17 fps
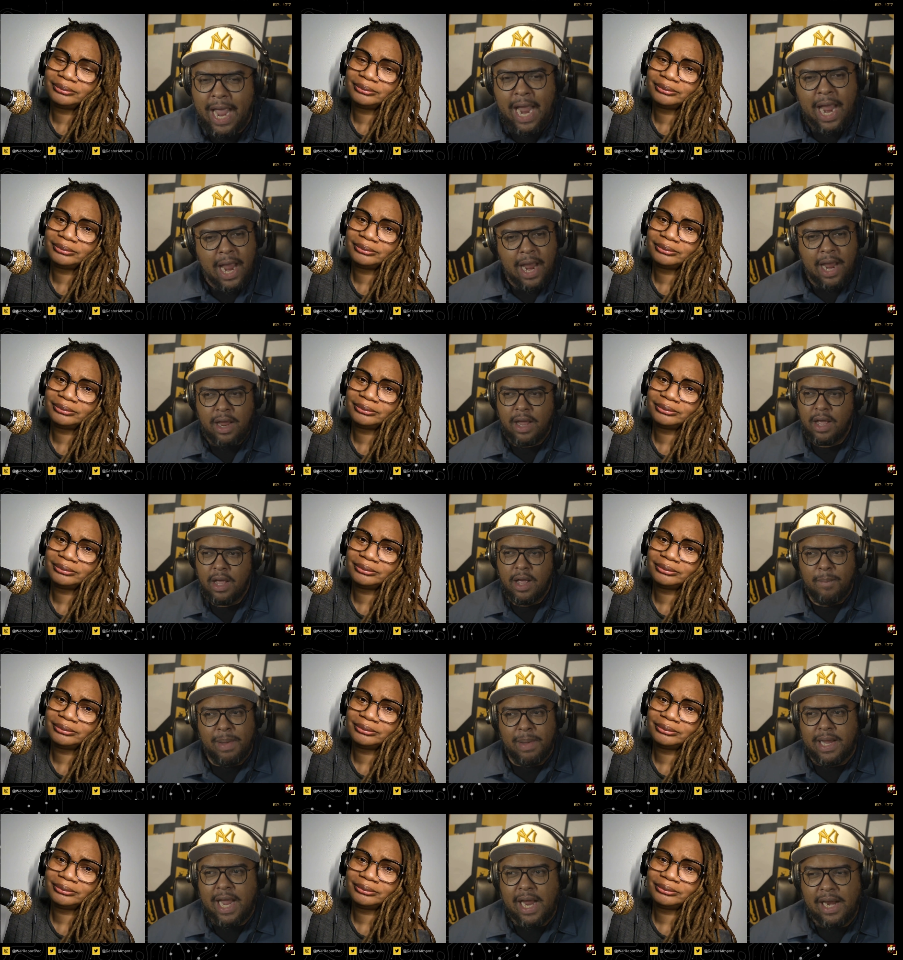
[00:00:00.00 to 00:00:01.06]
Speaker 1: Hey,
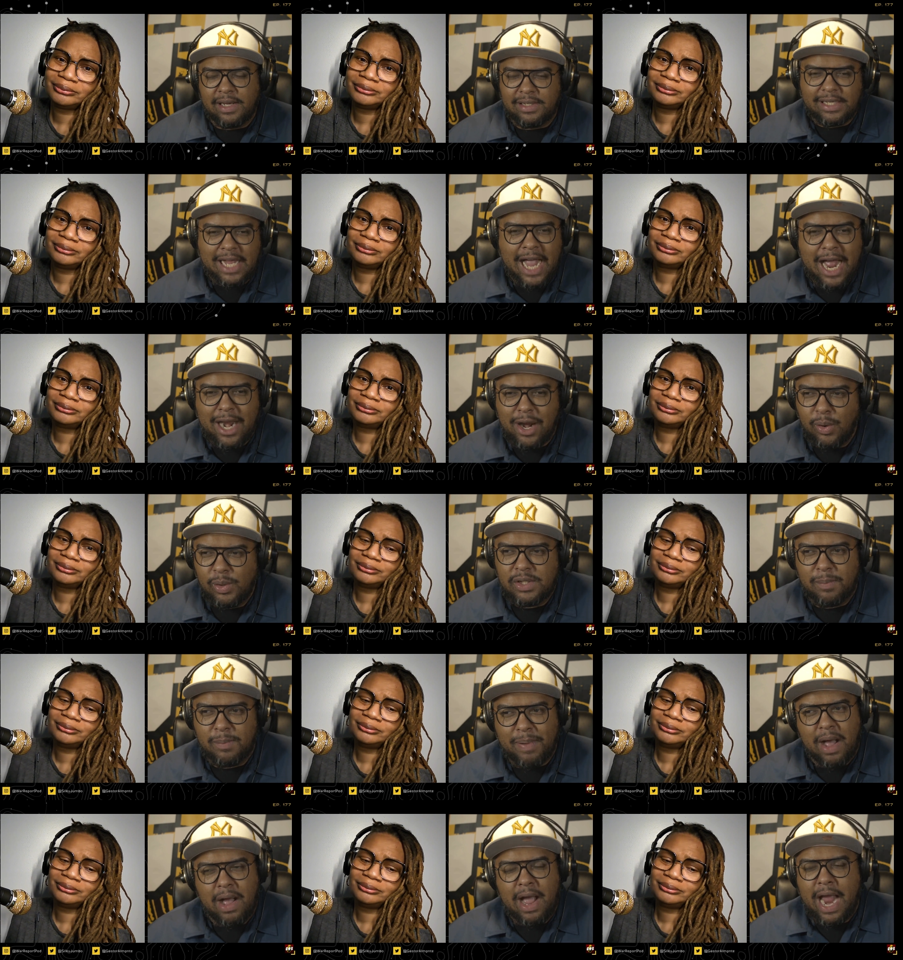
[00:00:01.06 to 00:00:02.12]
Michaela's dad knows
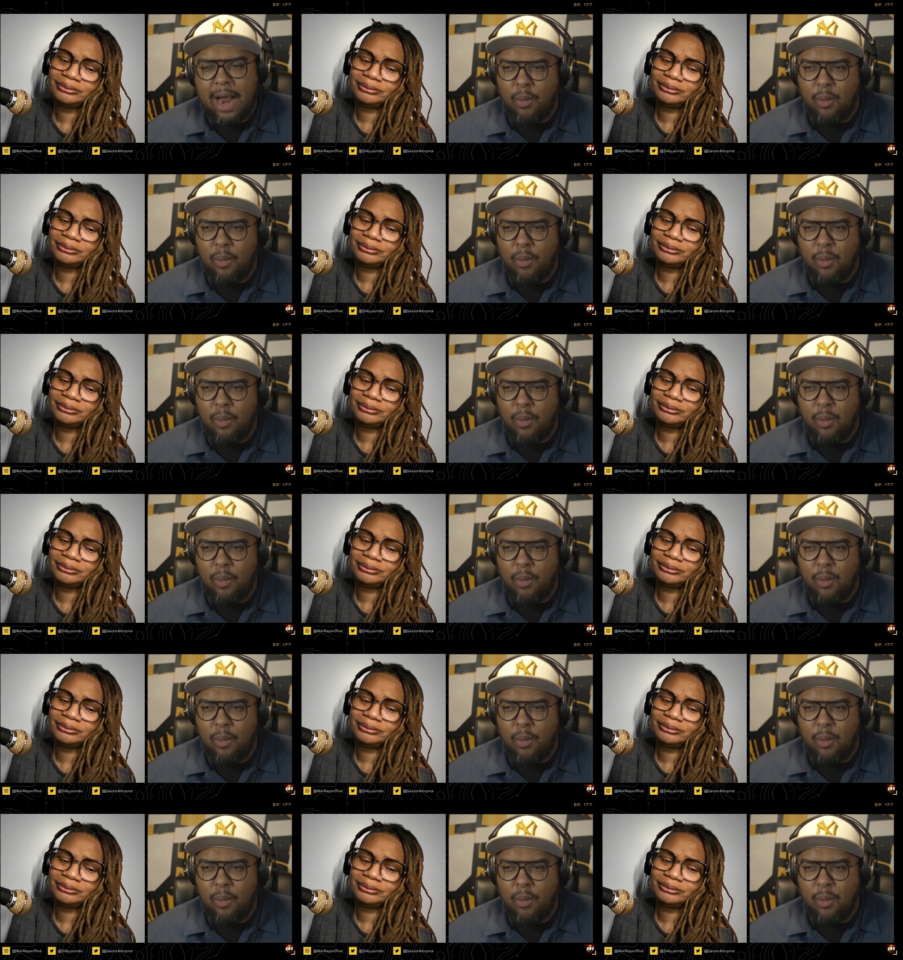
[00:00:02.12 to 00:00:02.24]
about